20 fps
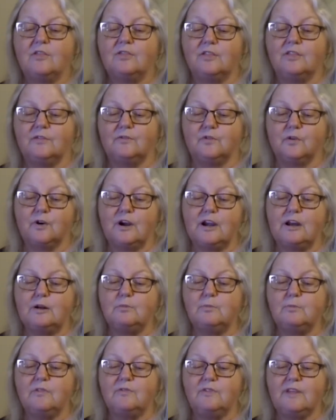The
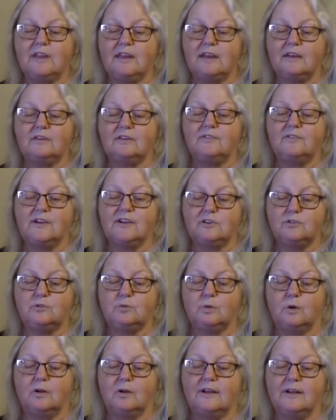freedom of the
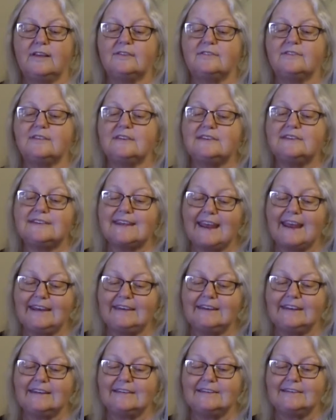individual is a
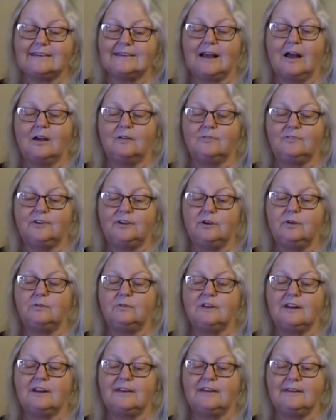tenet of
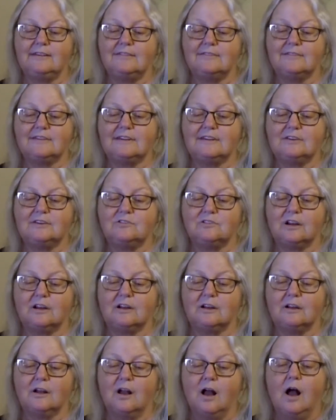unity's
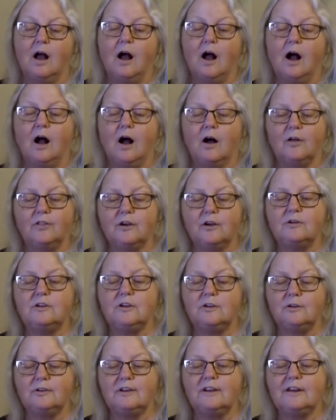teaching. Although
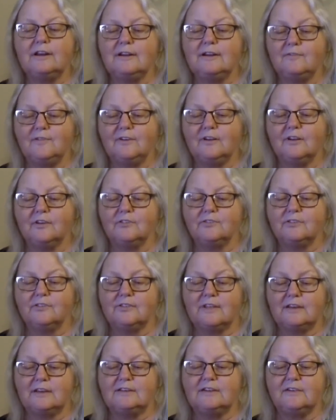unity feels
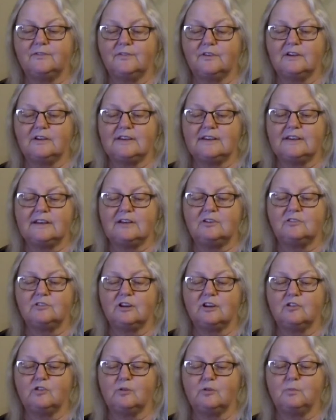that different
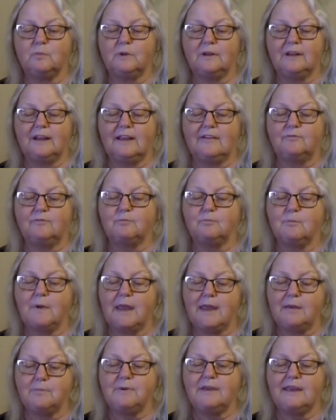teachings and beliefs
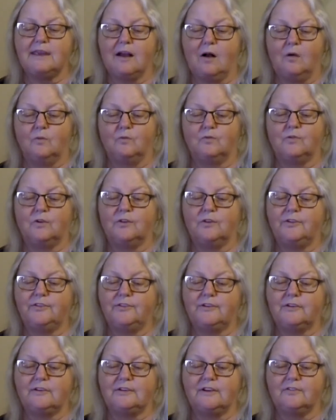may be helpful
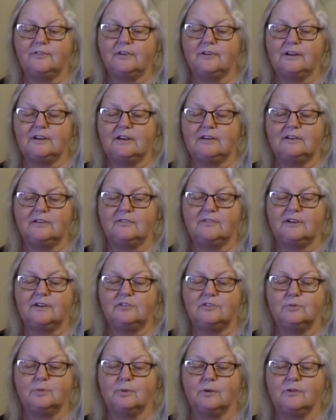to different
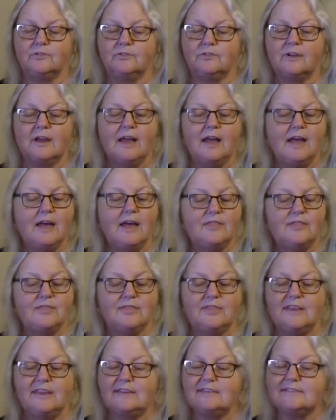individuals,
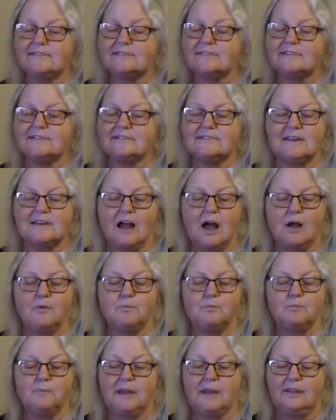this does
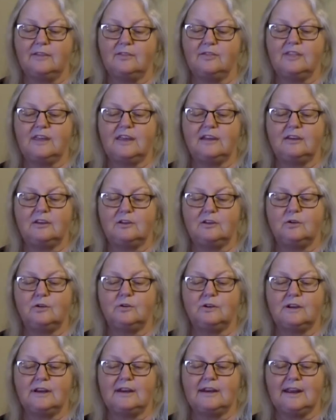not mean that
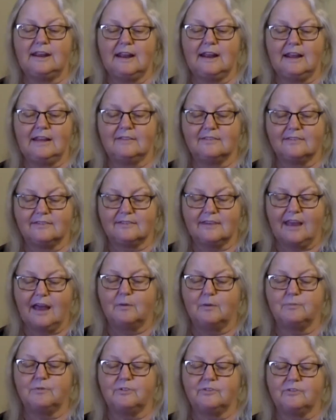unity
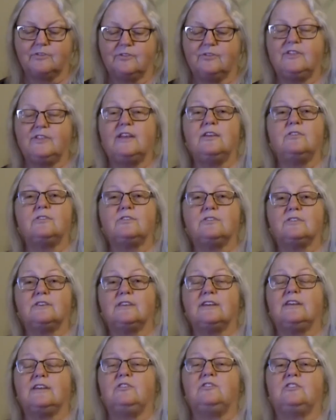accepts these
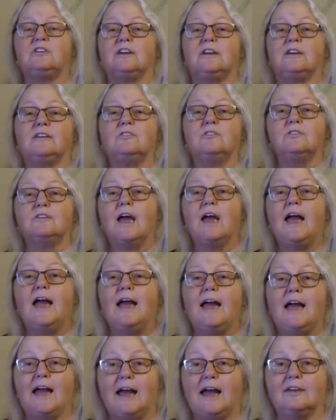teachings
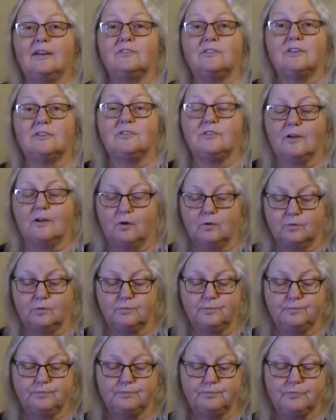as its
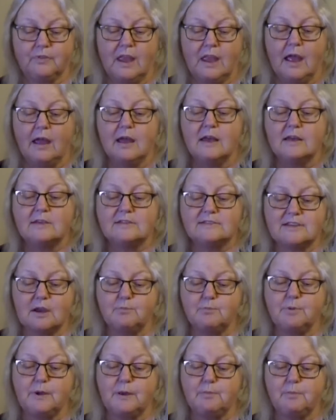own.
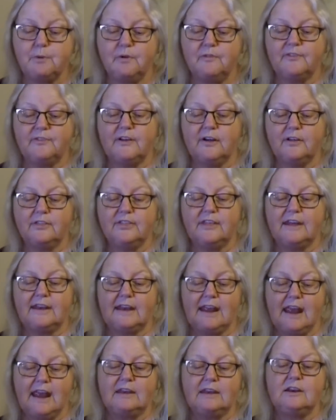Some people feel that
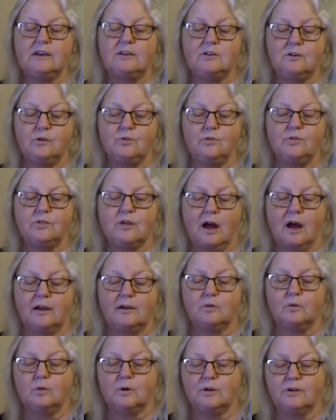any new
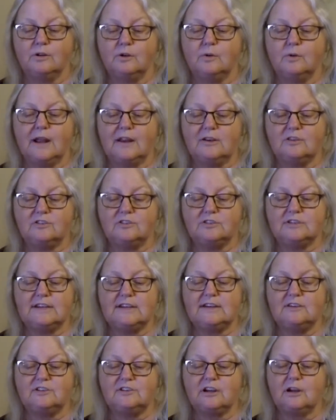thought or New Age
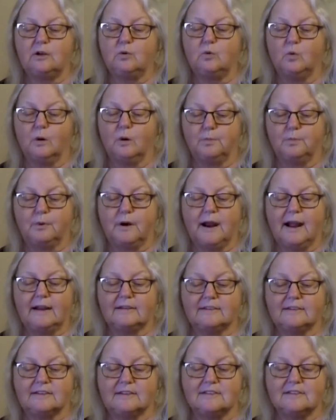teaching or
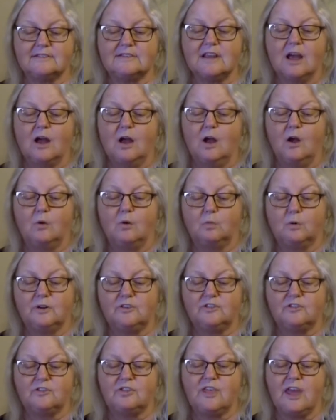practice
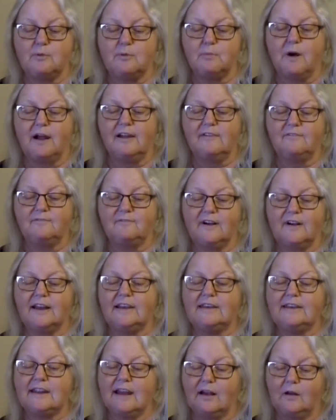which they might
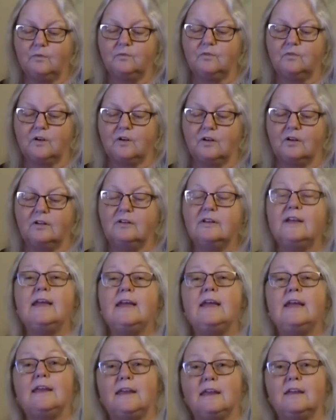find helpful
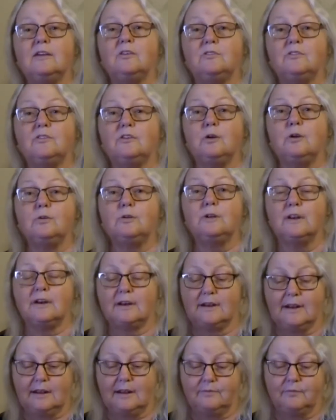is
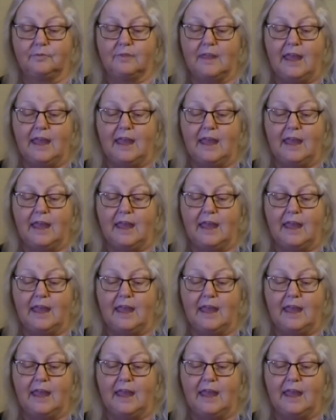unity,